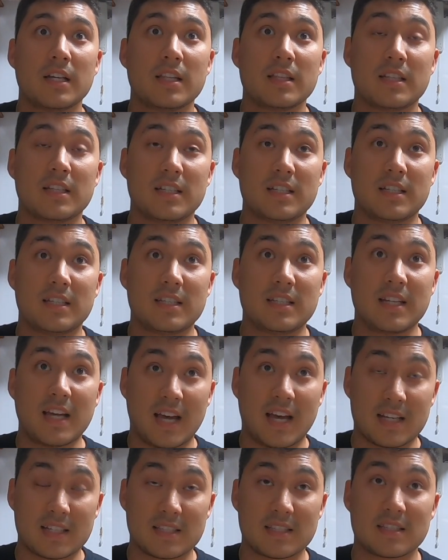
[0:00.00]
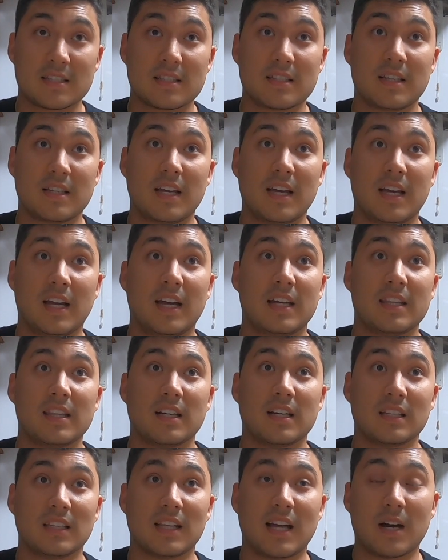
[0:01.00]
the desk and
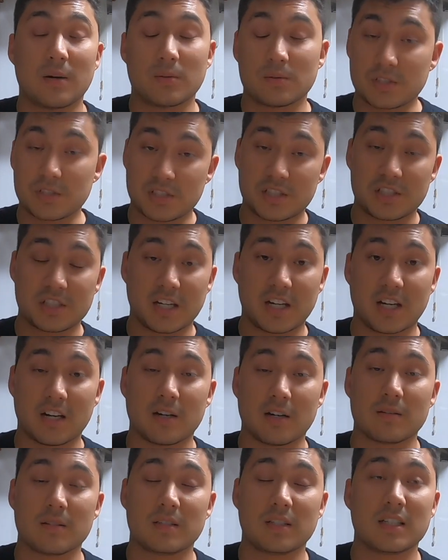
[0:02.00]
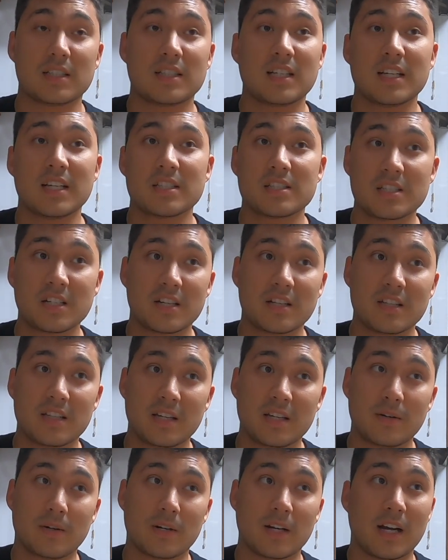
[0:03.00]
a lounge chair. The desk chair
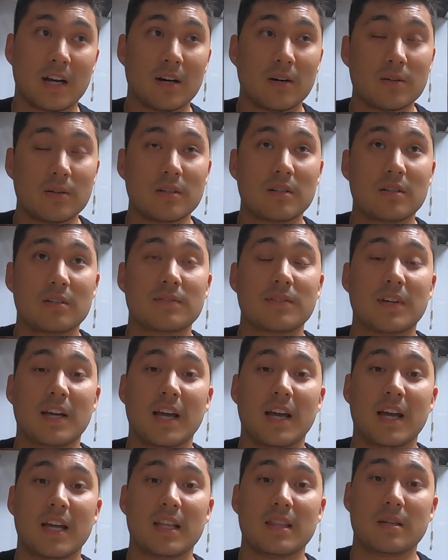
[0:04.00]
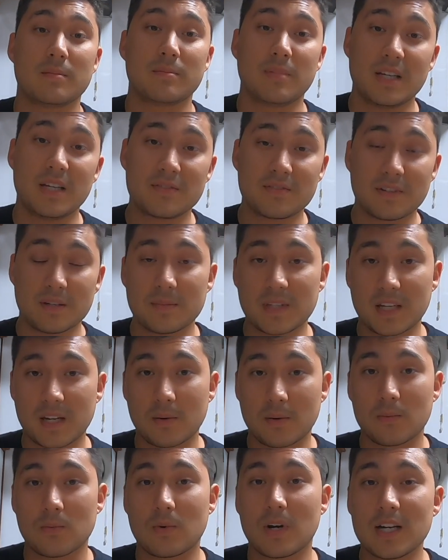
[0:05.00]
they were out of and the bed frame that I
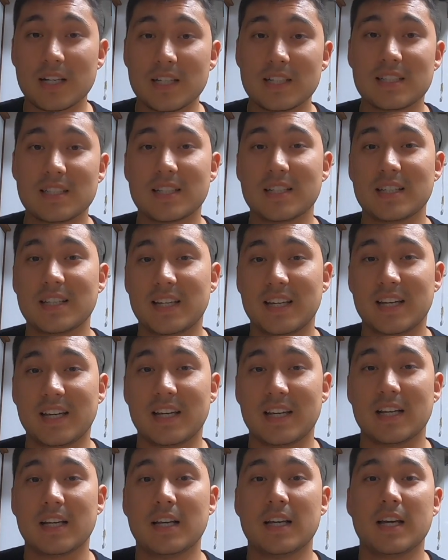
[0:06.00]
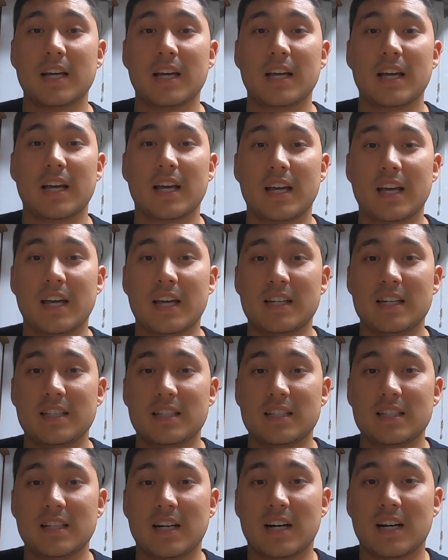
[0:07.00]
wanted to get
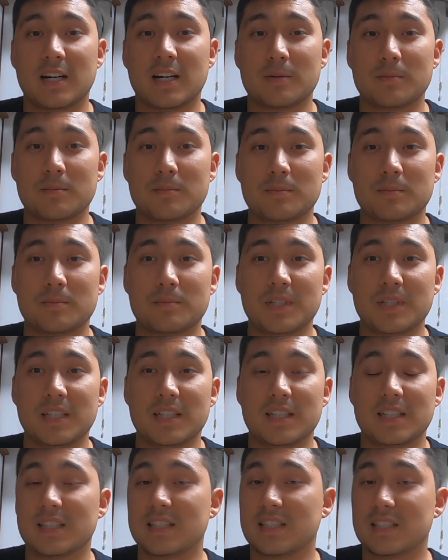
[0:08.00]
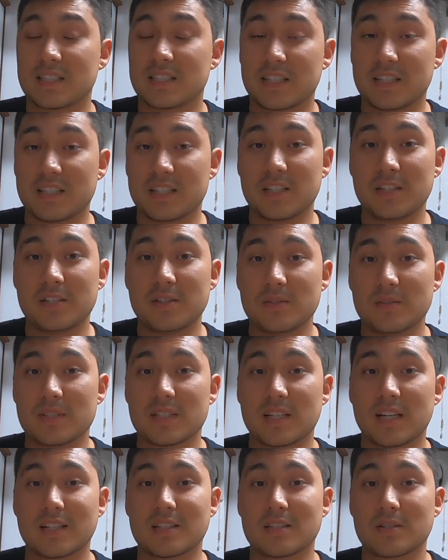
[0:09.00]
ended up being a discontinued
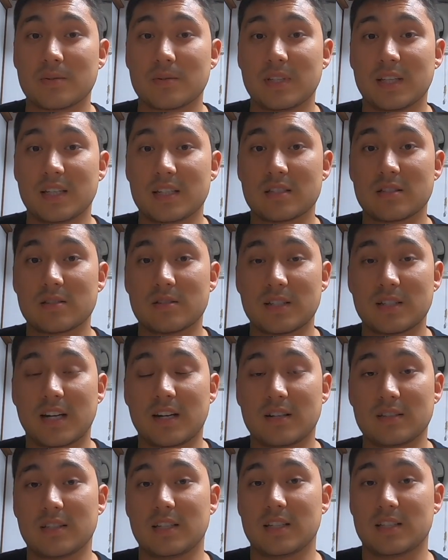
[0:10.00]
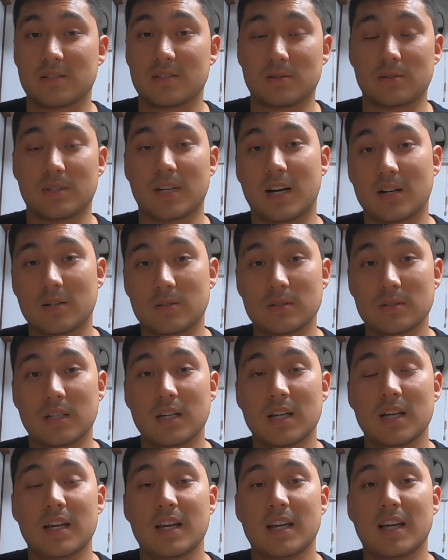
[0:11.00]
set. So when they sold out, they sold out
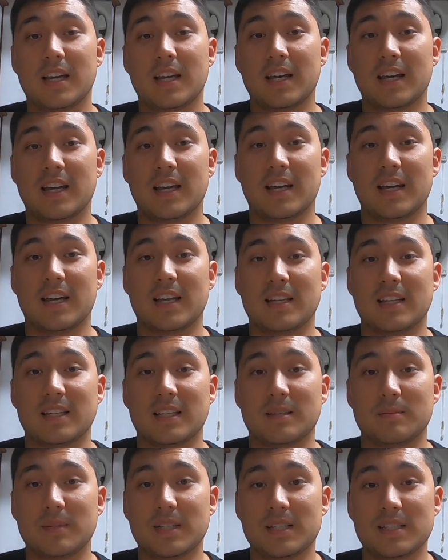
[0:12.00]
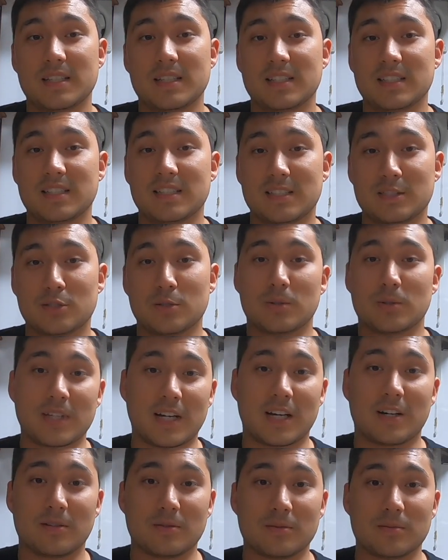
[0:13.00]
and they basically sold
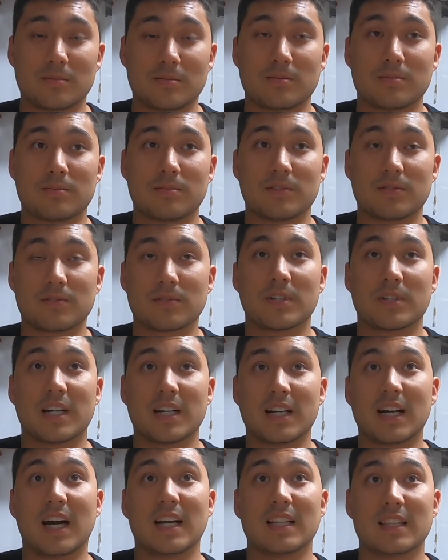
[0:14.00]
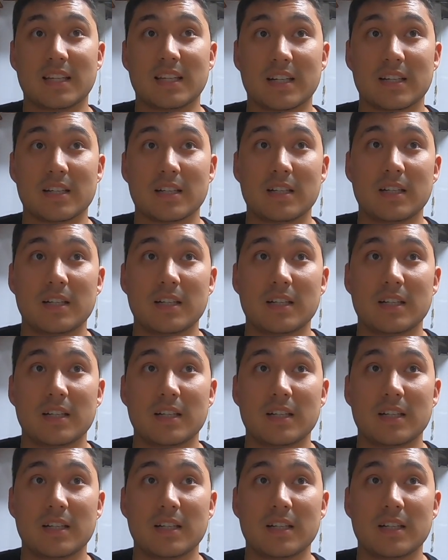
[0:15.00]
out before I got there